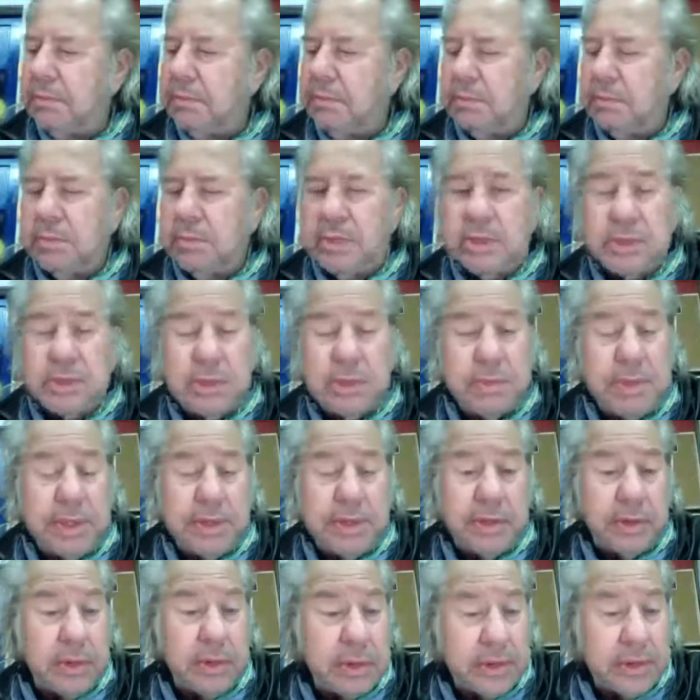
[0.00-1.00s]
This would be at
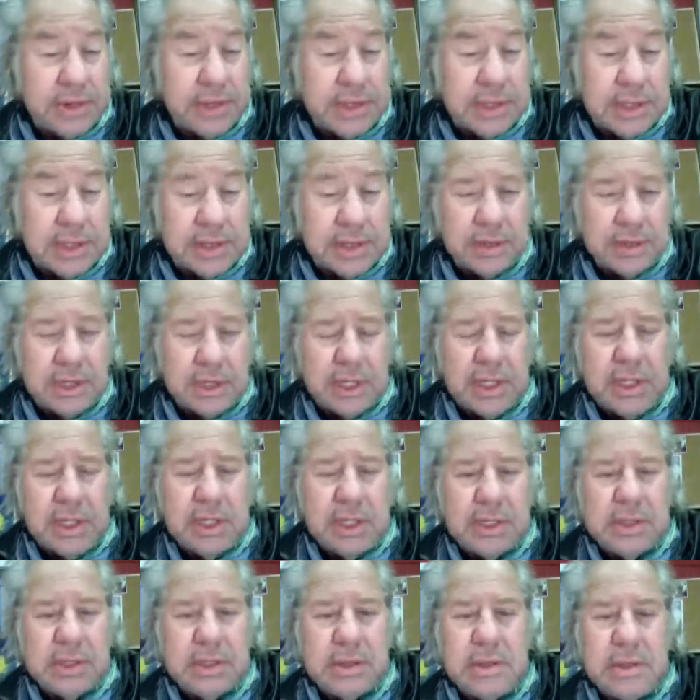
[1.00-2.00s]
the turn of the century,
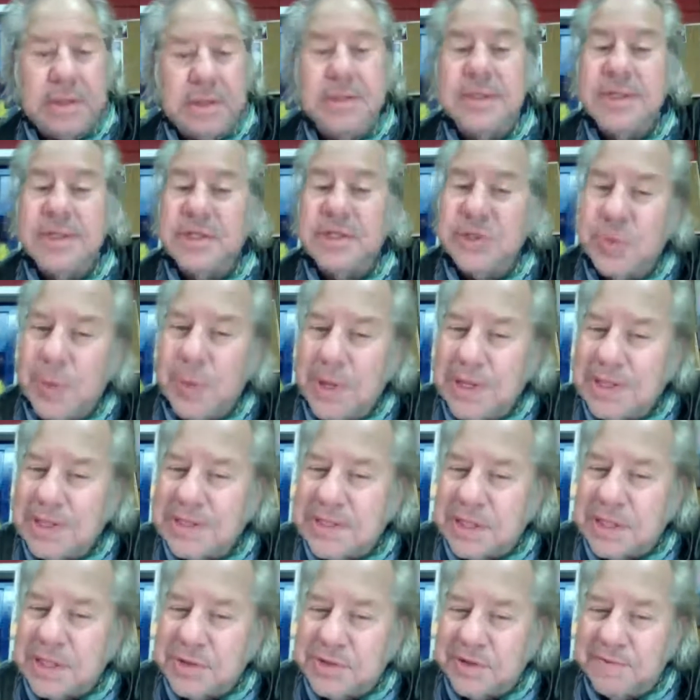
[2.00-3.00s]
the 20th
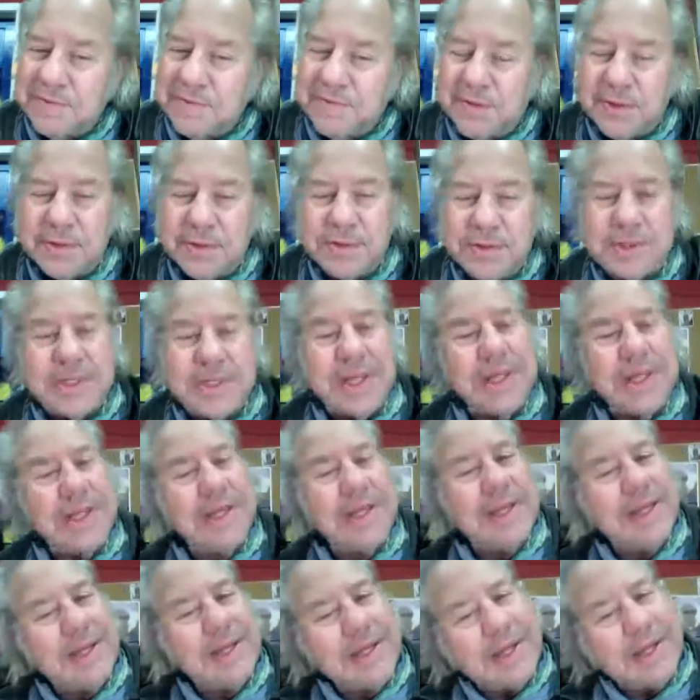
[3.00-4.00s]
century, folks,
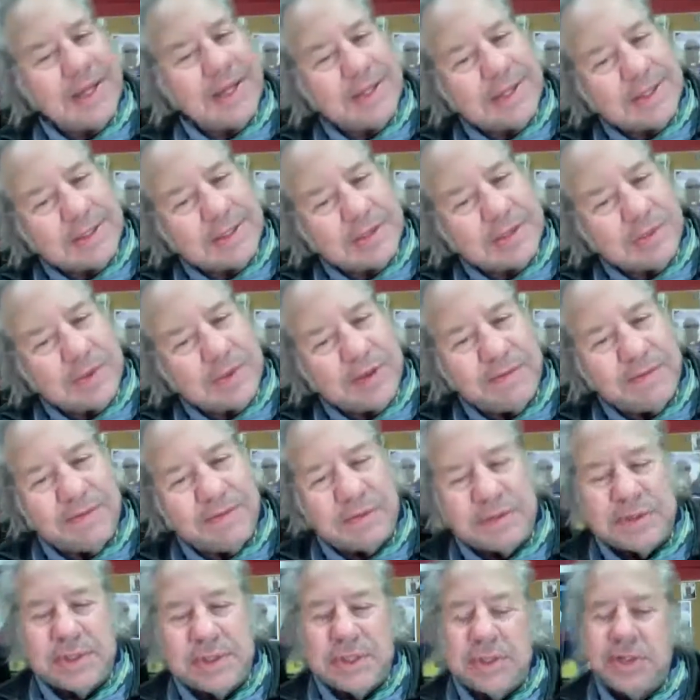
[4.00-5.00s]
not the
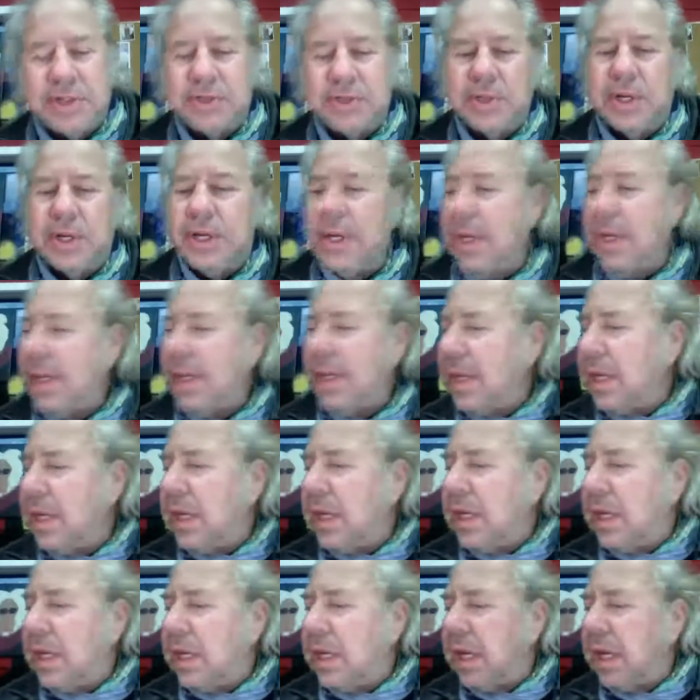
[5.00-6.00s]
21st century.
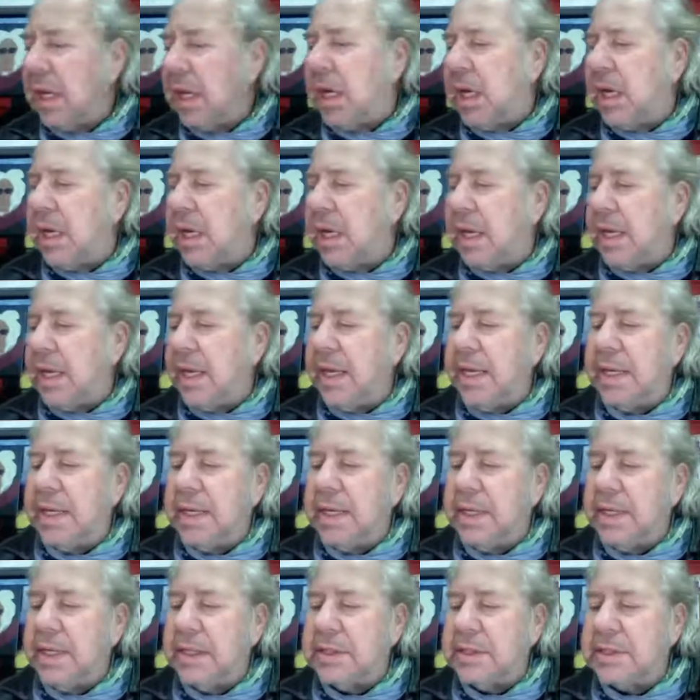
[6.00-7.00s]

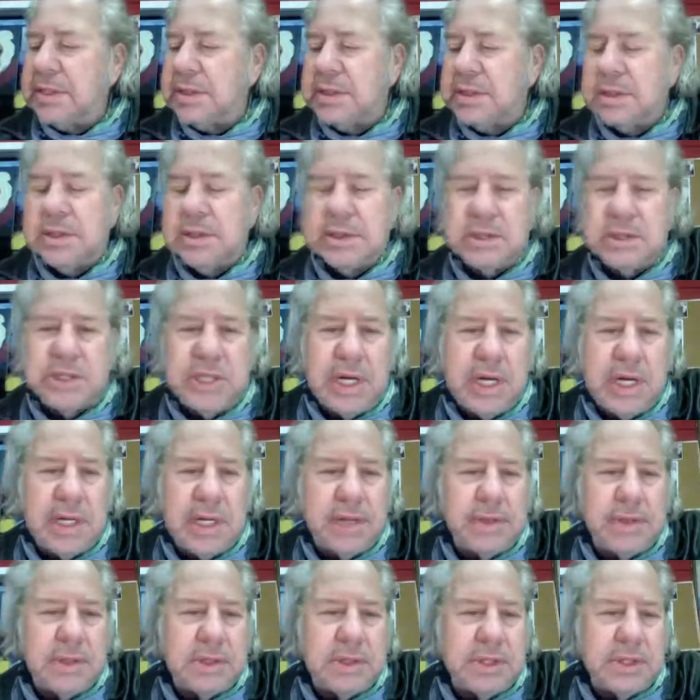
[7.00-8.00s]
And it's the
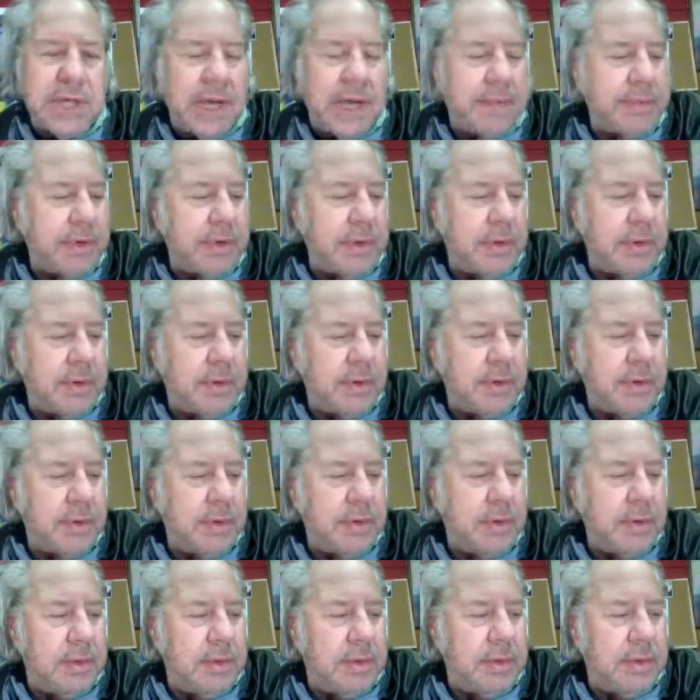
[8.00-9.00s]
chapter
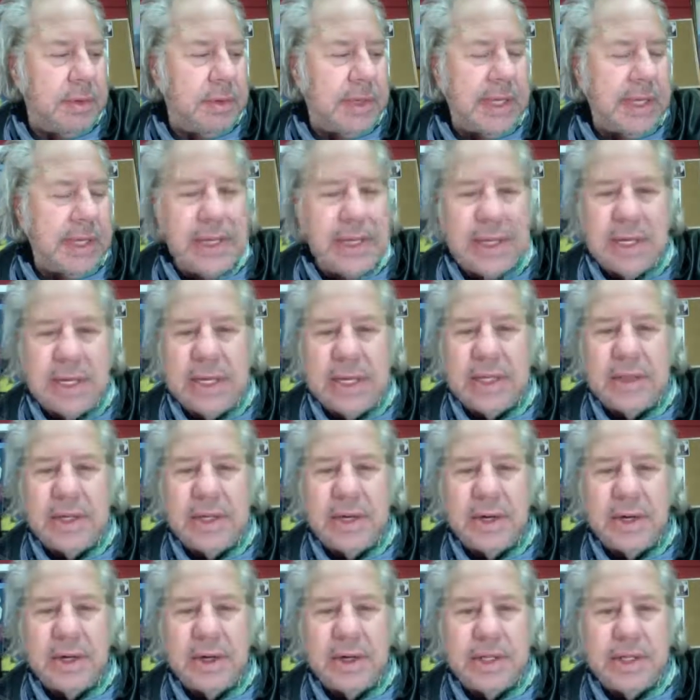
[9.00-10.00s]
heading
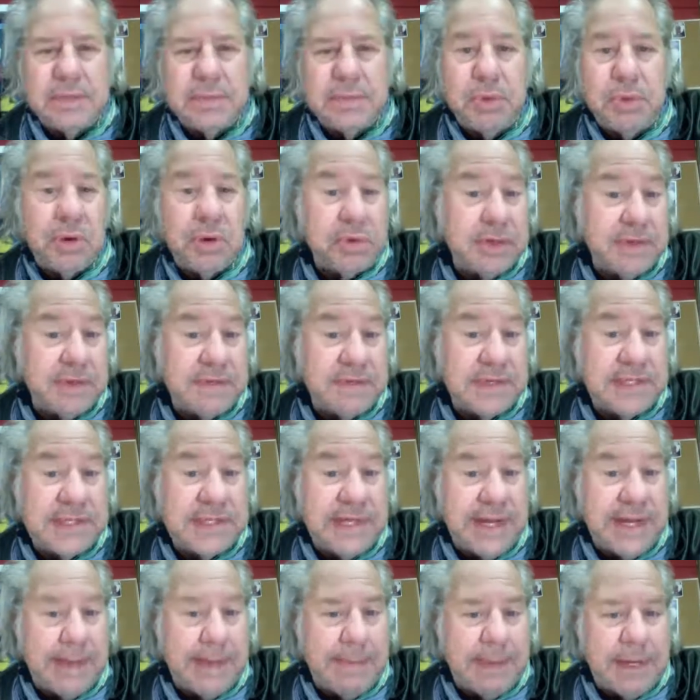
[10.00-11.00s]
there is Birth of
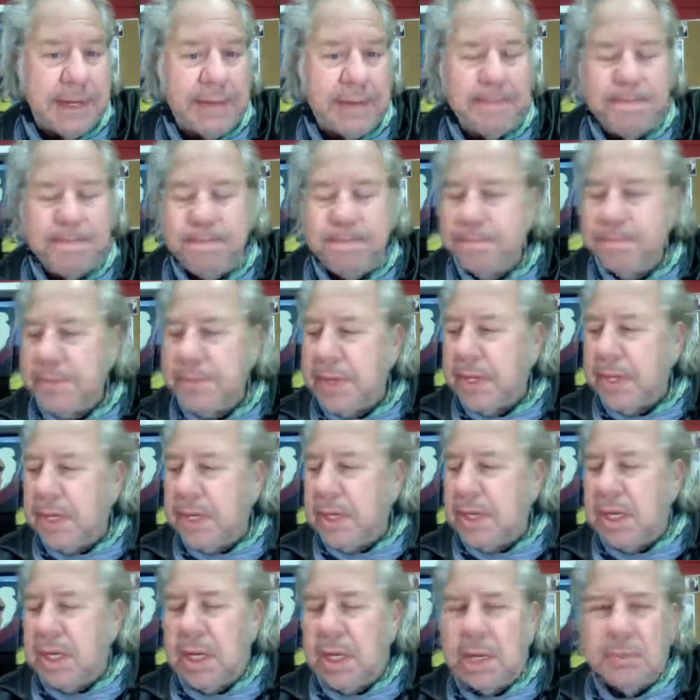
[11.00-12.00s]
Cinema.
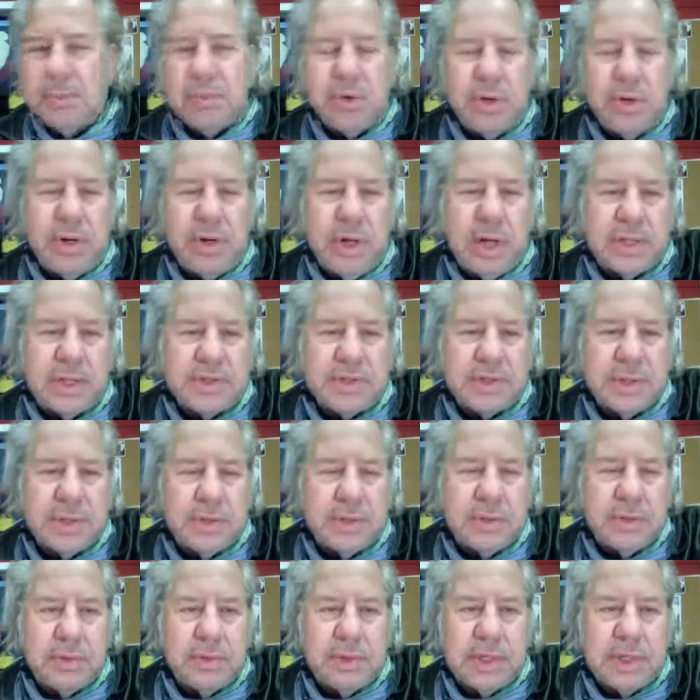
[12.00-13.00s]
I'm going to
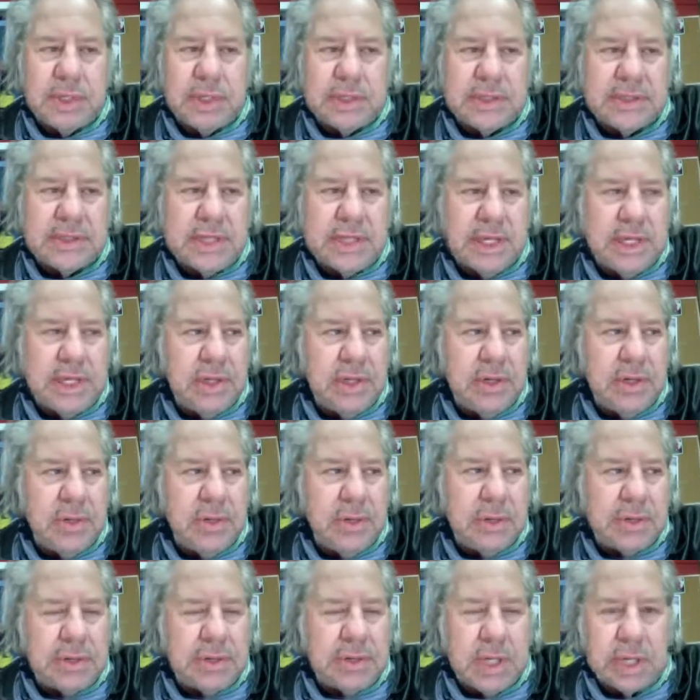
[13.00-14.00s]
also assign you
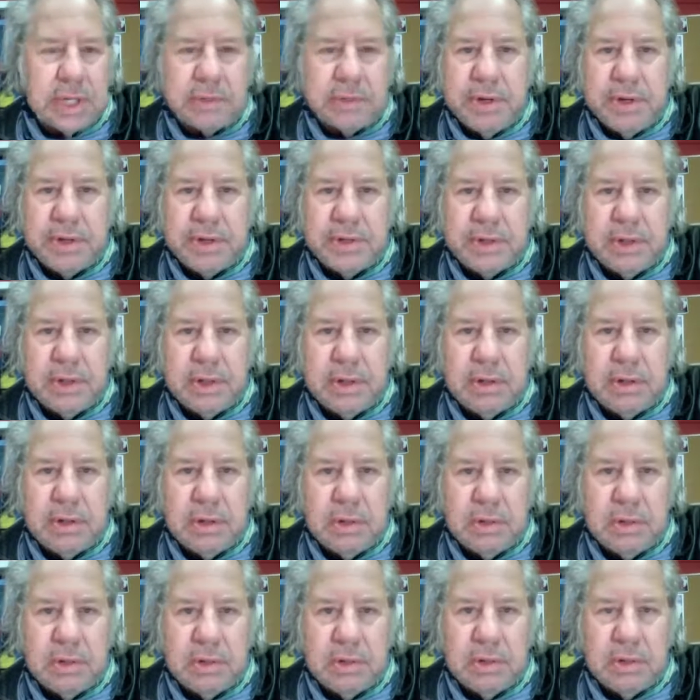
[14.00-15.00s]
a documentary
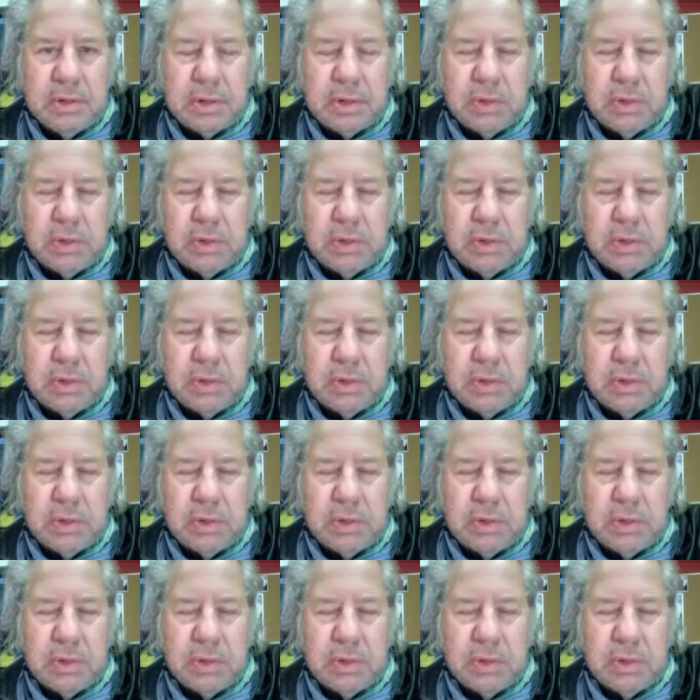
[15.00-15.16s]
you can